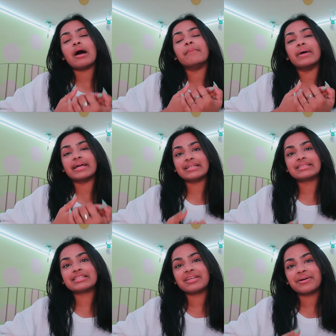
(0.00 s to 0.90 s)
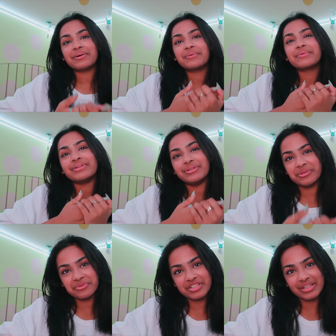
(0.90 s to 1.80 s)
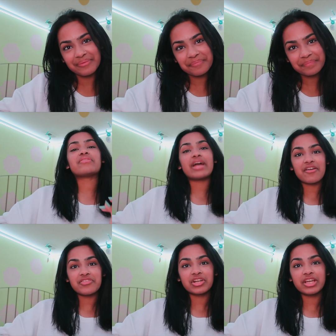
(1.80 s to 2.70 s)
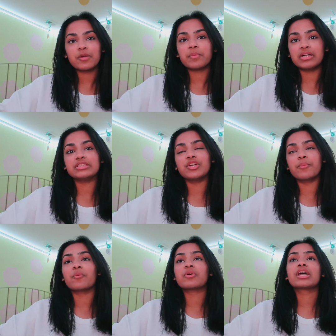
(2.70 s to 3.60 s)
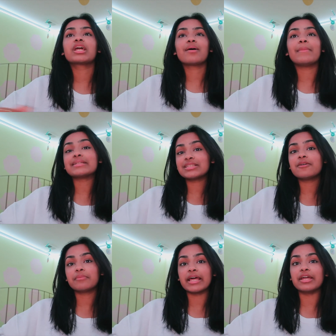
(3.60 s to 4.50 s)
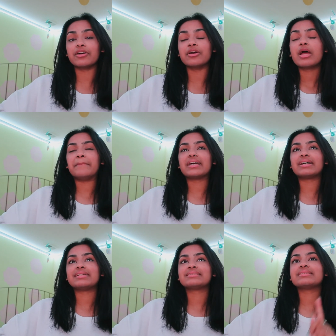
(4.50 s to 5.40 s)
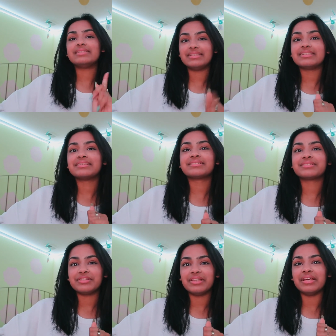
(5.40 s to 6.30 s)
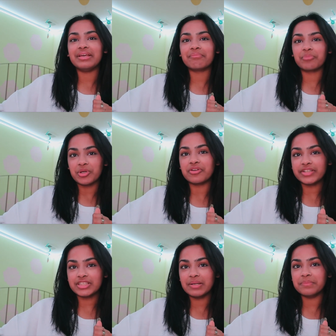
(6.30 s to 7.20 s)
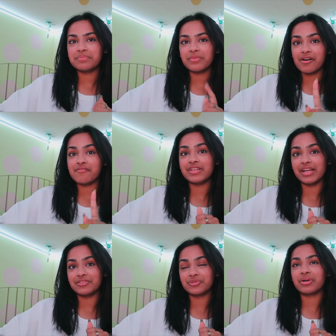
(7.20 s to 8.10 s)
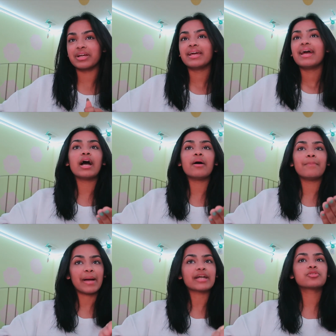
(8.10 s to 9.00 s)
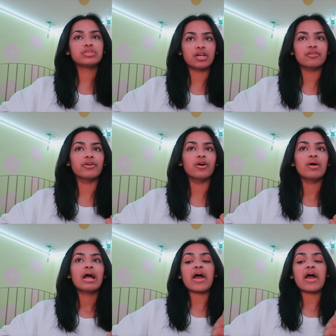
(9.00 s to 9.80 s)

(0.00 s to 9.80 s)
Maurizio Gucci. They have their kid Maurizio, but we're gonna come back to him later because he is the murder victim of today's story. Back to Rodolfo.